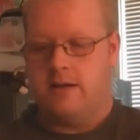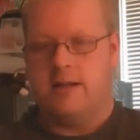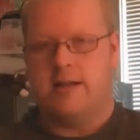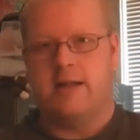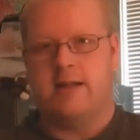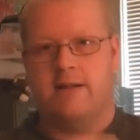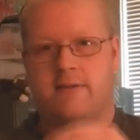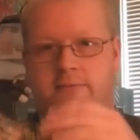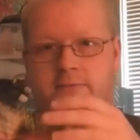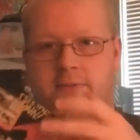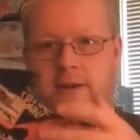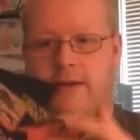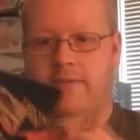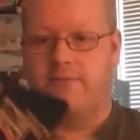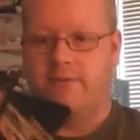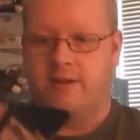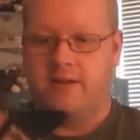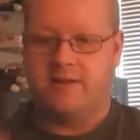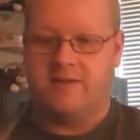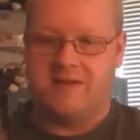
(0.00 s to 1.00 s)
gotta get a
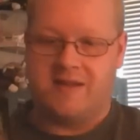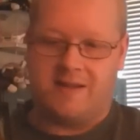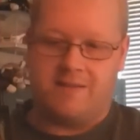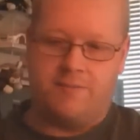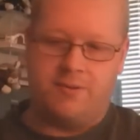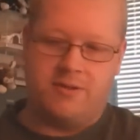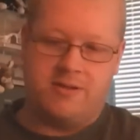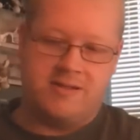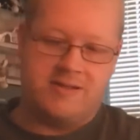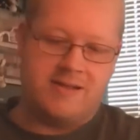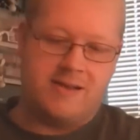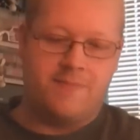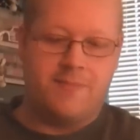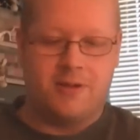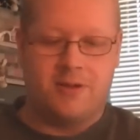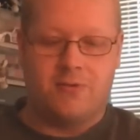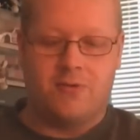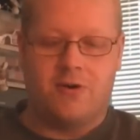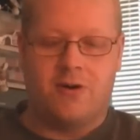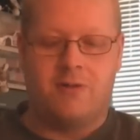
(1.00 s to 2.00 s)
frame for this. I can put this up
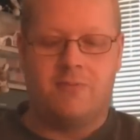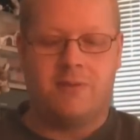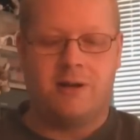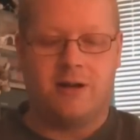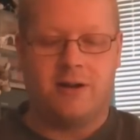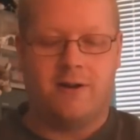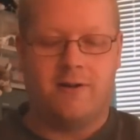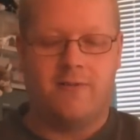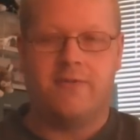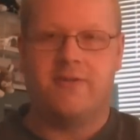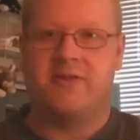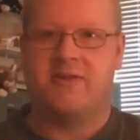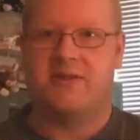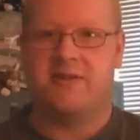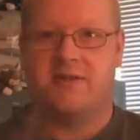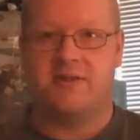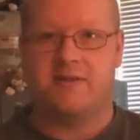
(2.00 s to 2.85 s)
on the wall in my office.